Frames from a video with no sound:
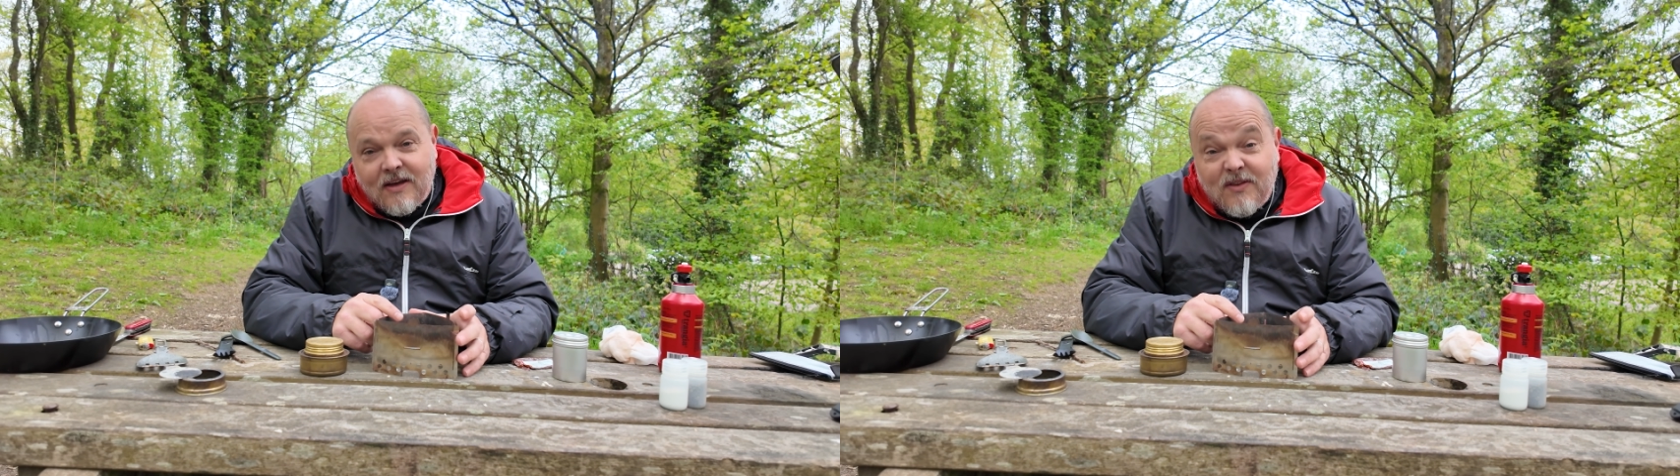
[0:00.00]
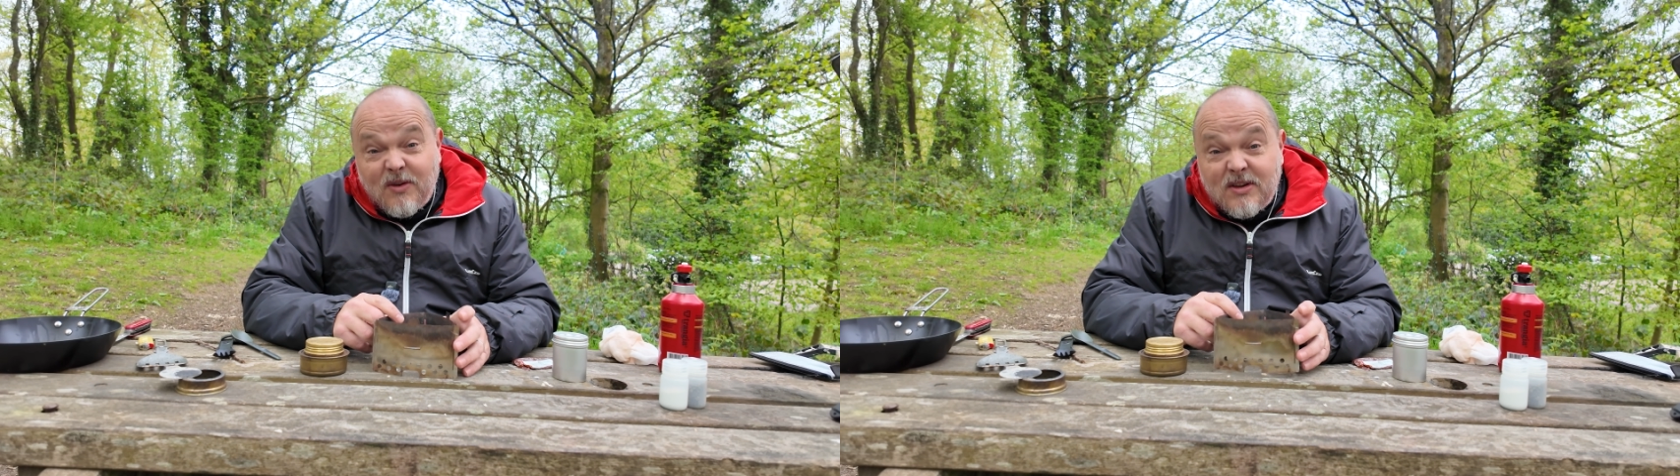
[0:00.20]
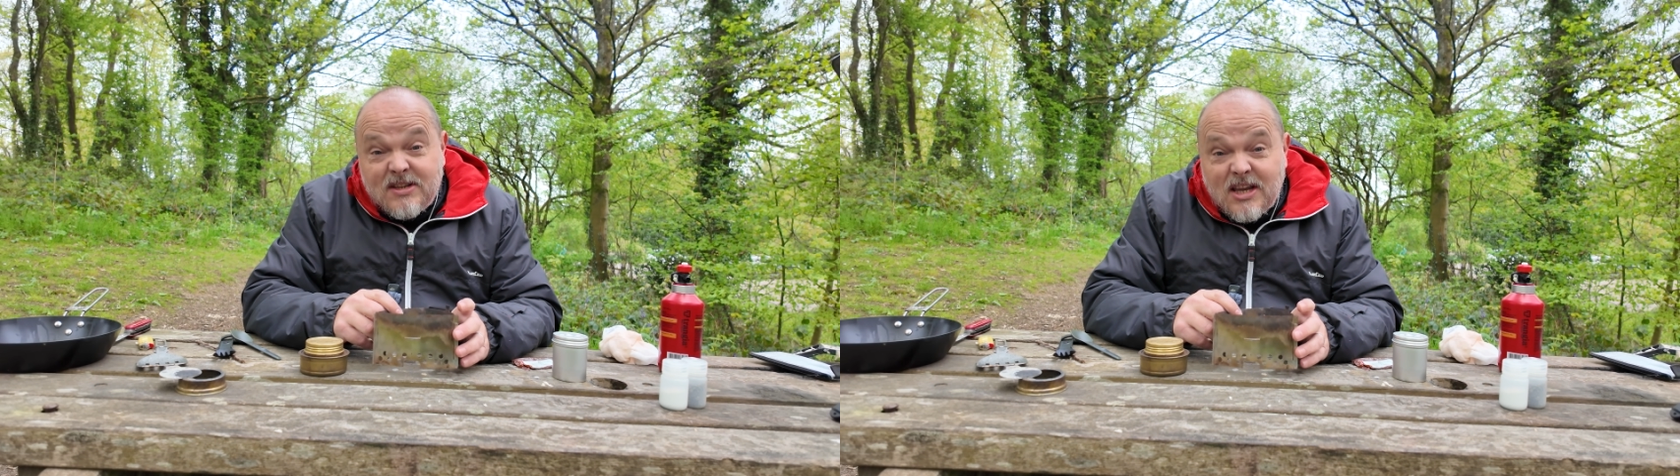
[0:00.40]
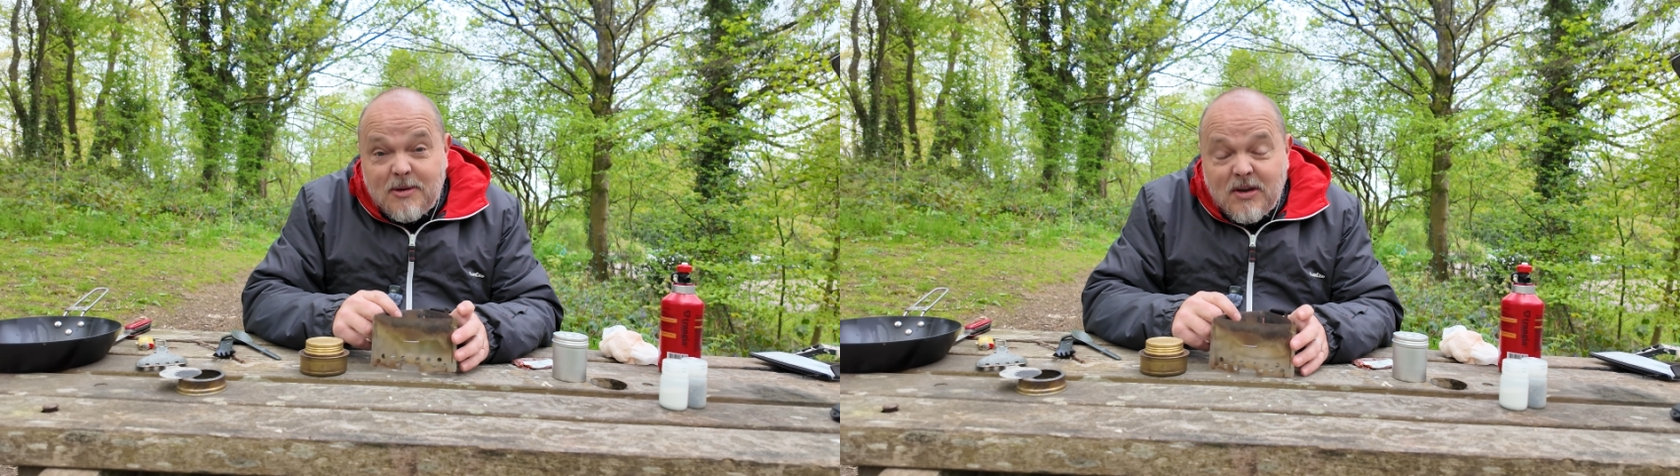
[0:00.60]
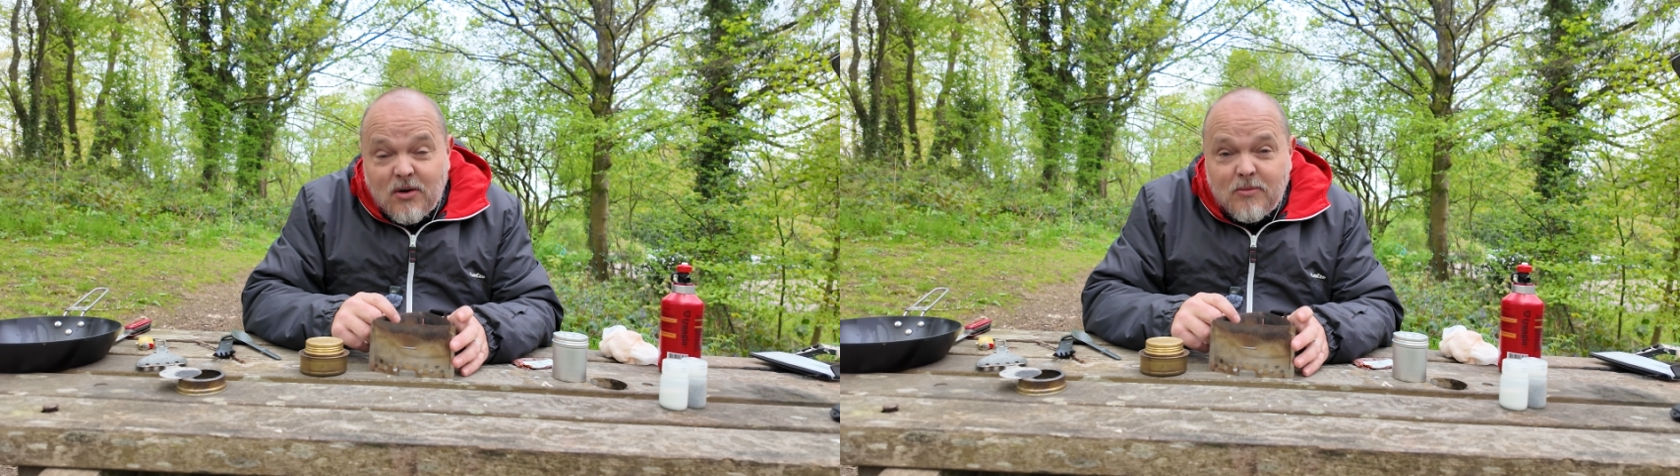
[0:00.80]
if you want to see
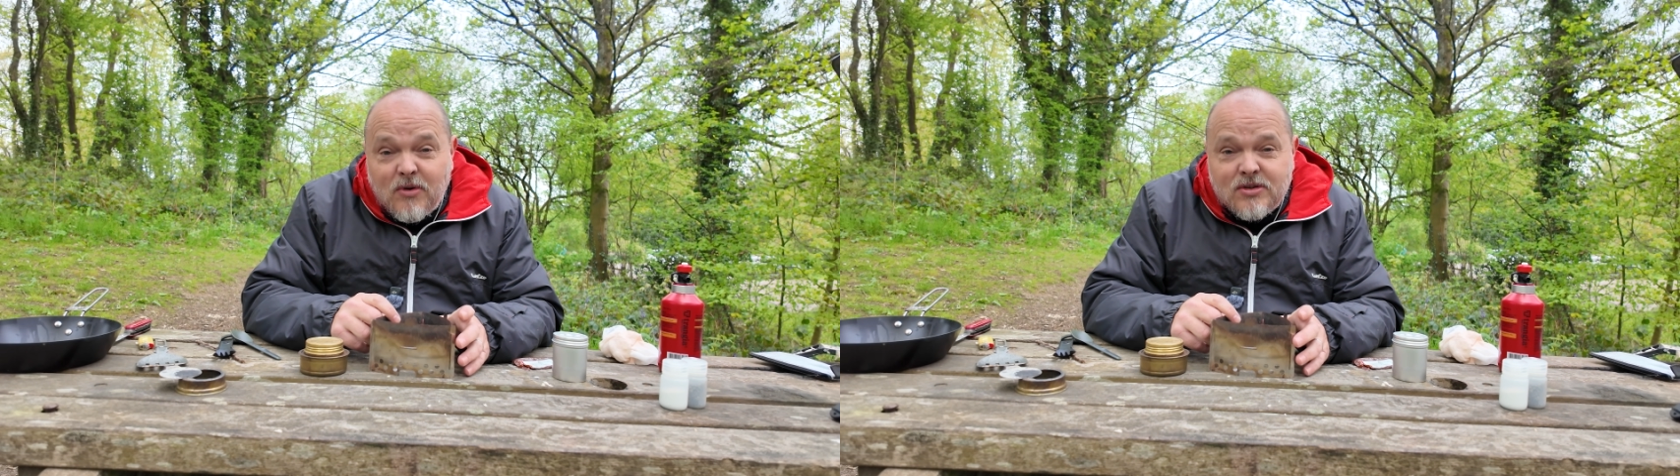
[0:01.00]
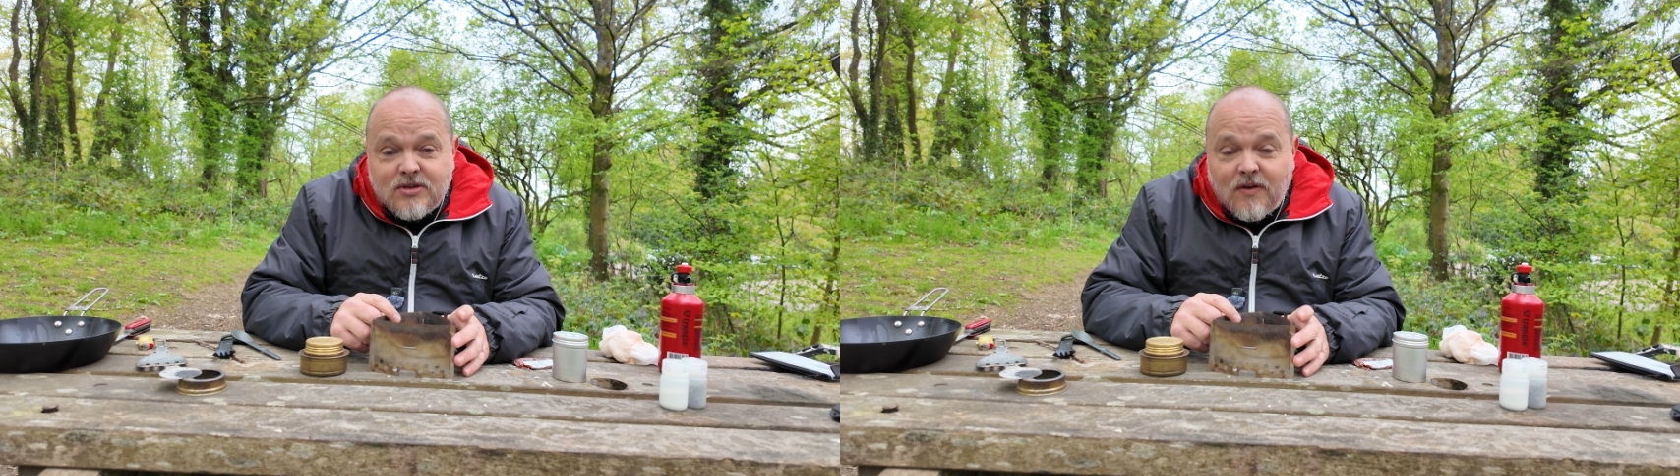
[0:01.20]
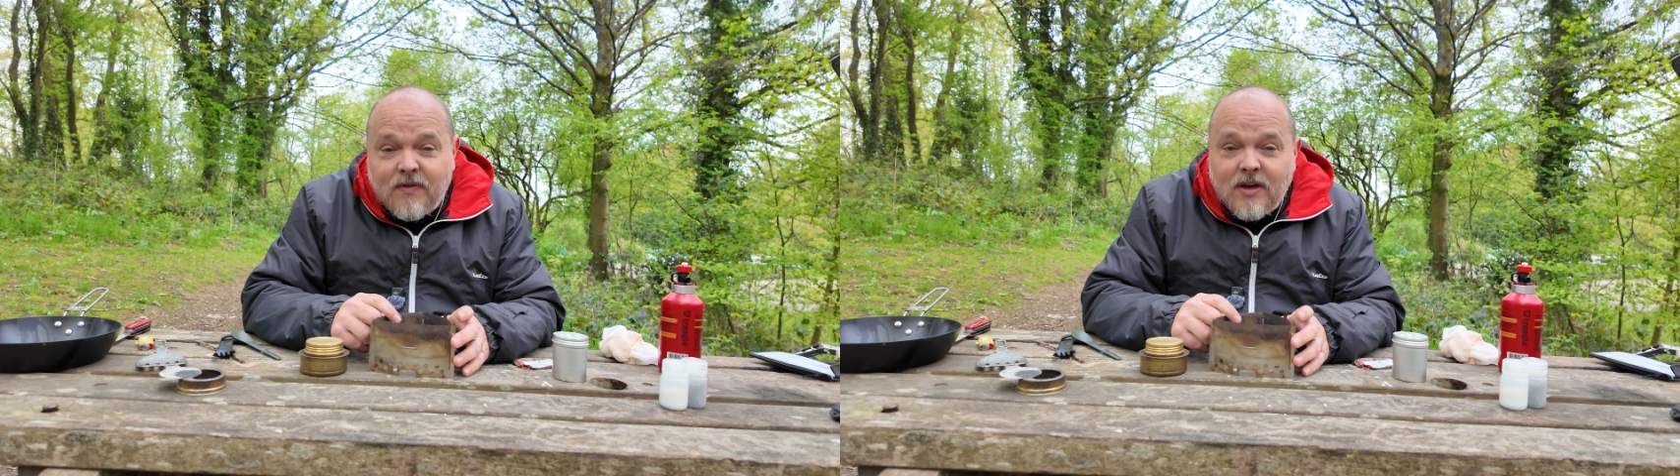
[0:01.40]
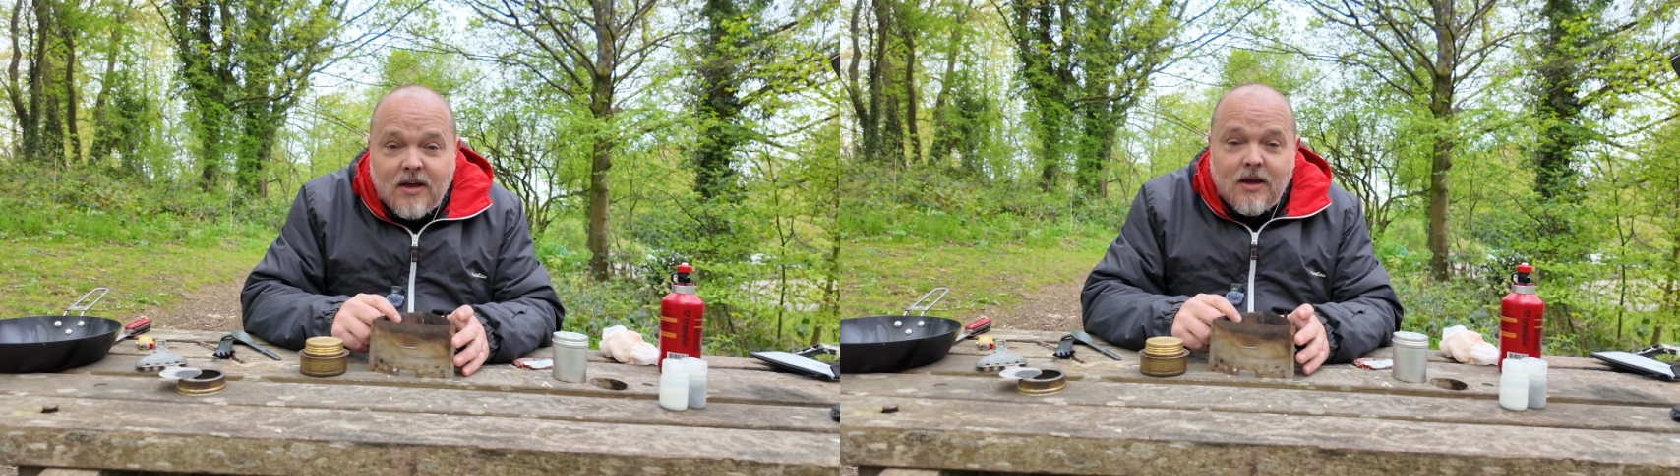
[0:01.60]
me cook more stuff.